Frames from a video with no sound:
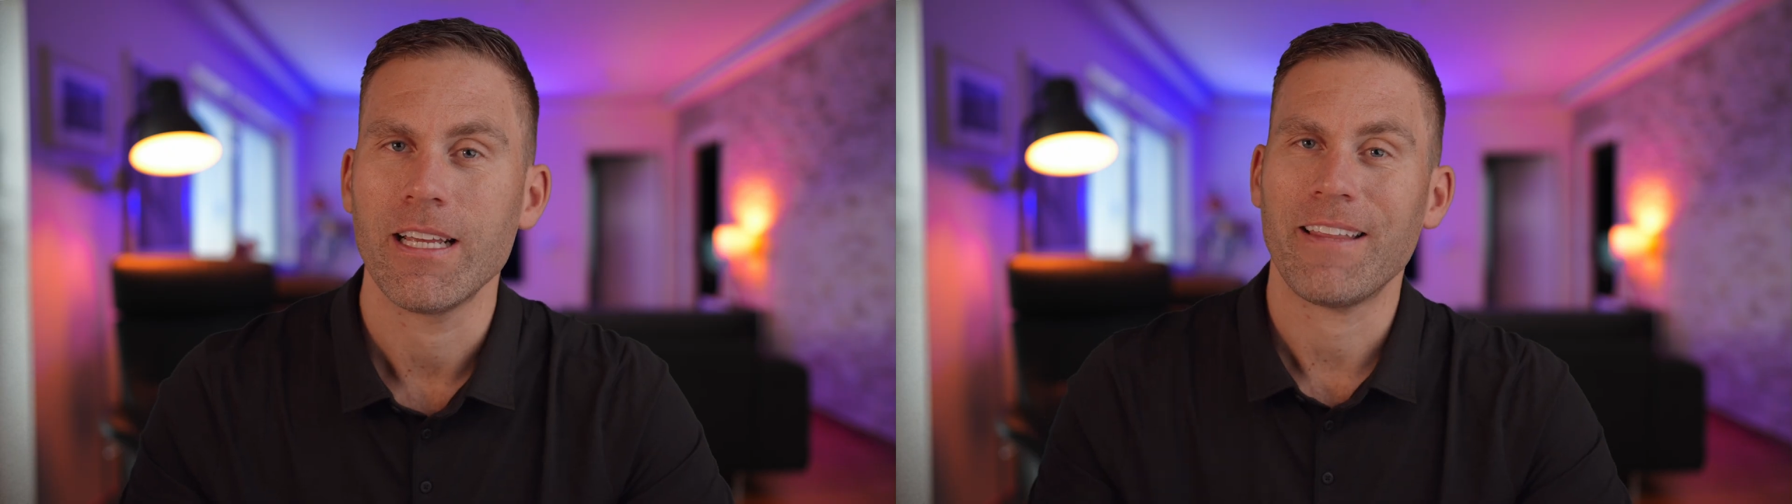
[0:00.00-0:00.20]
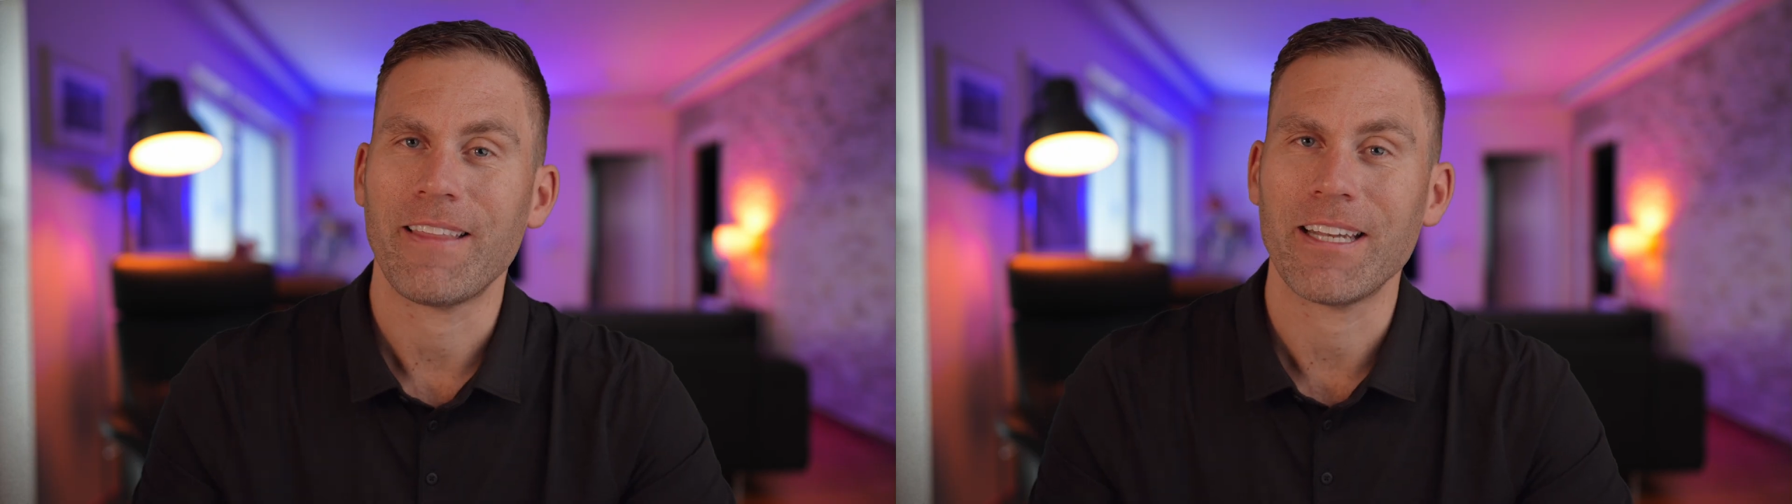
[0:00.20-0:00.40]

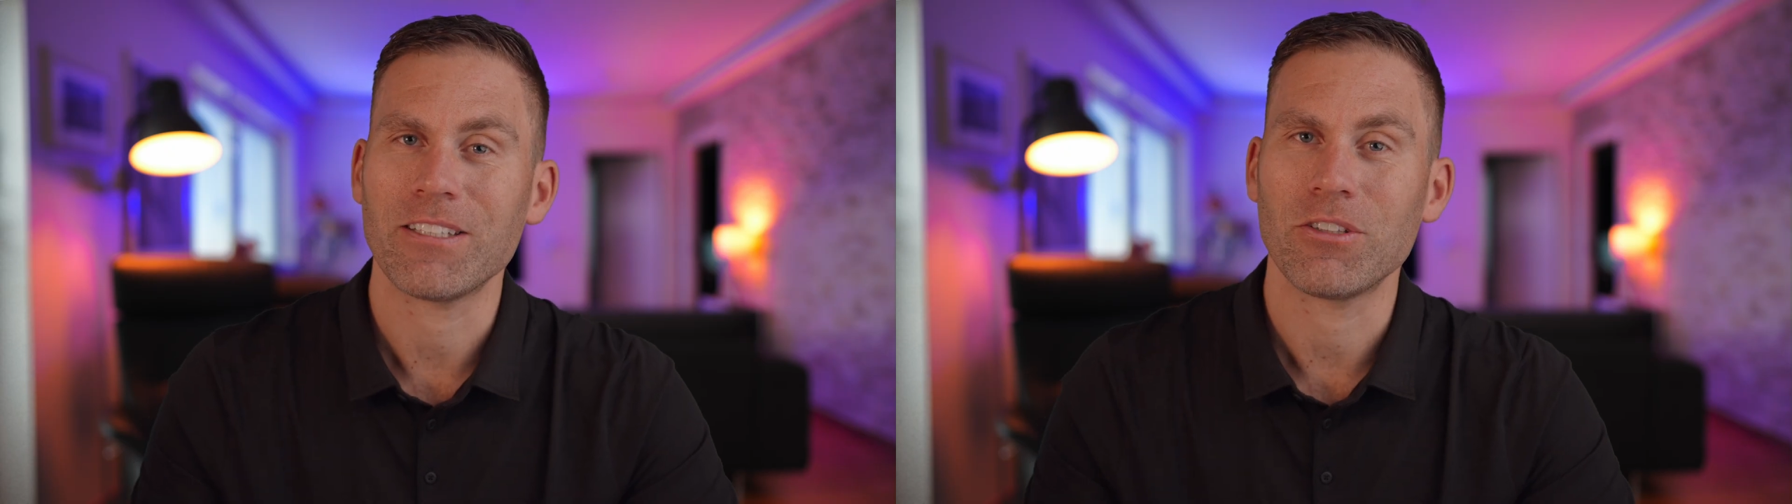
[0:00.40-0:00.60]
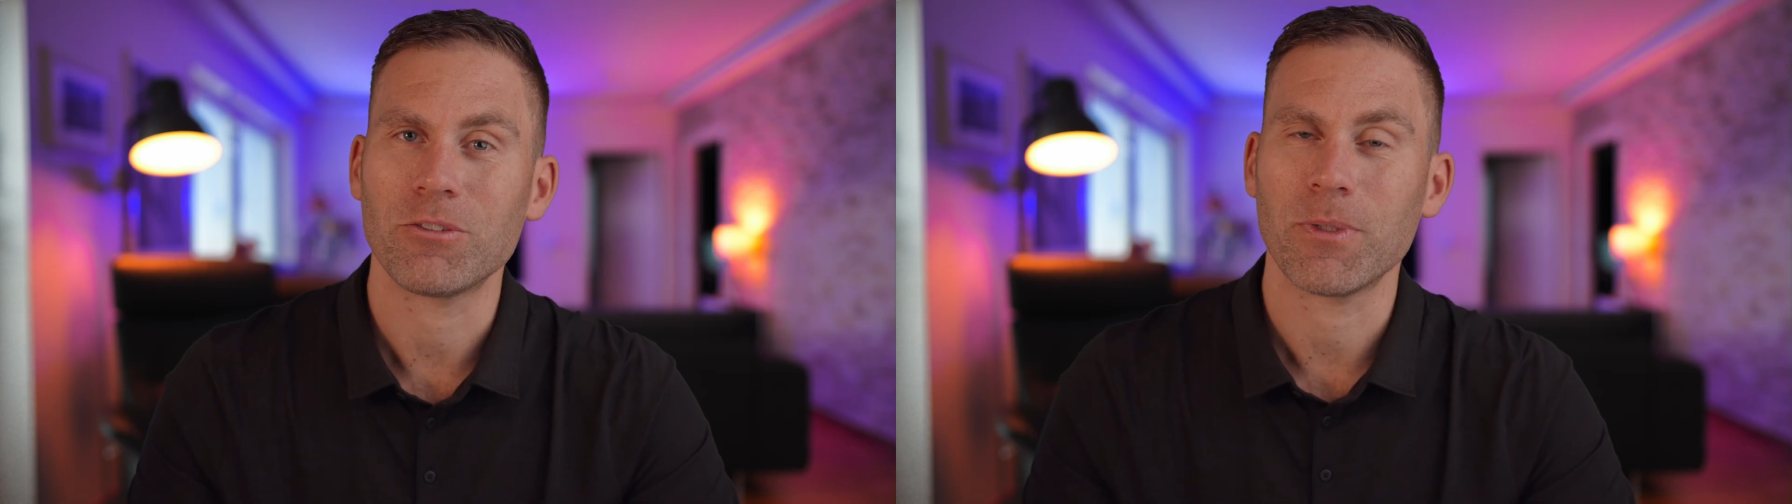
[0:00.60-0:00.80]
And that
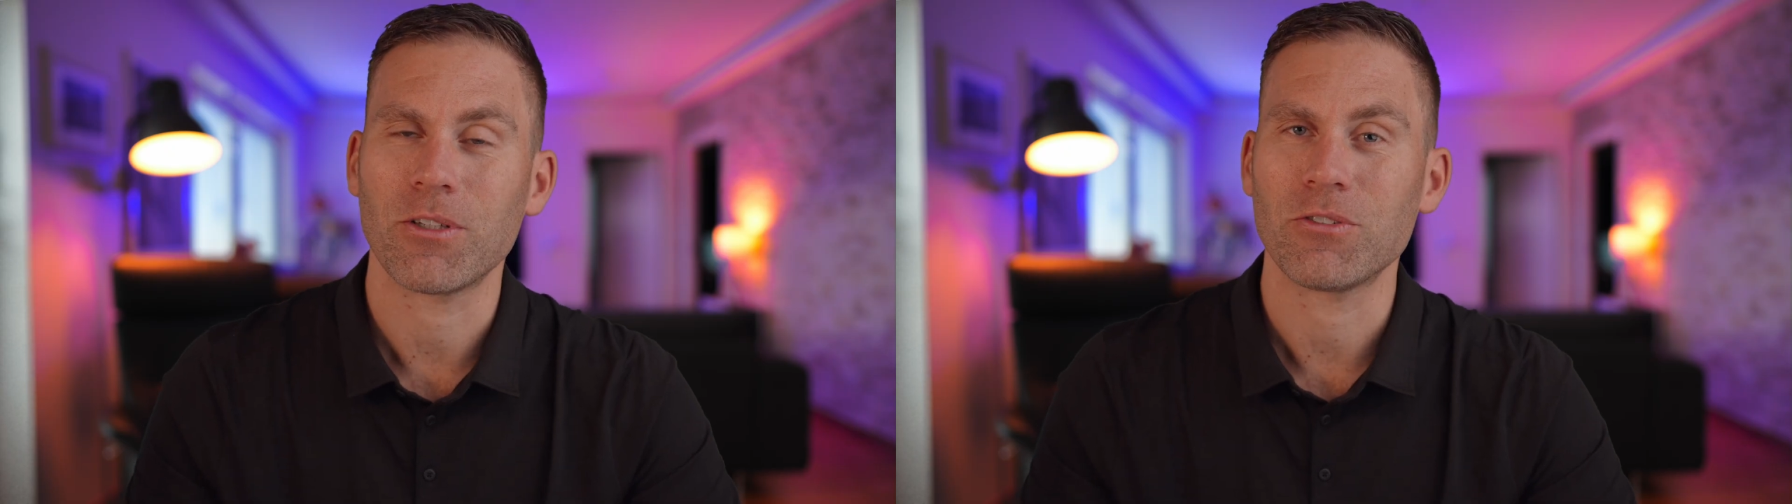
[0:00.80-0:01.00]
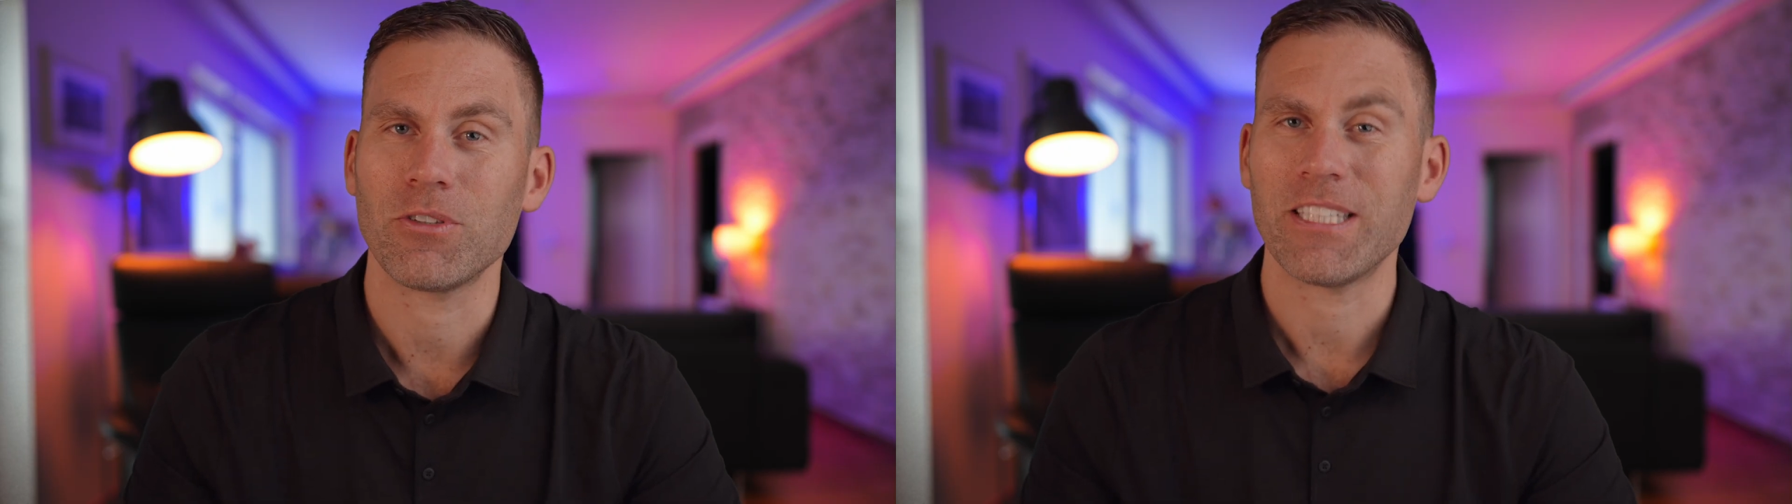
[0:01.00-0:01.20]
is just
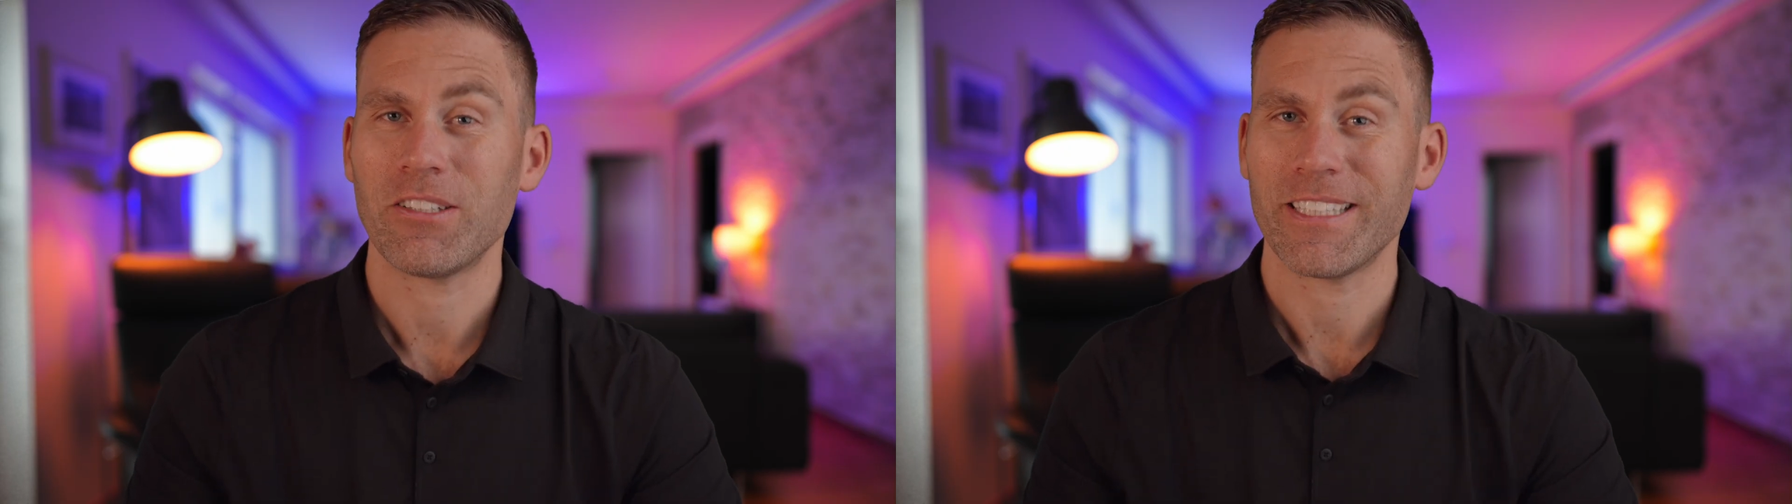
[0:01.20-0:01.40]
because you need to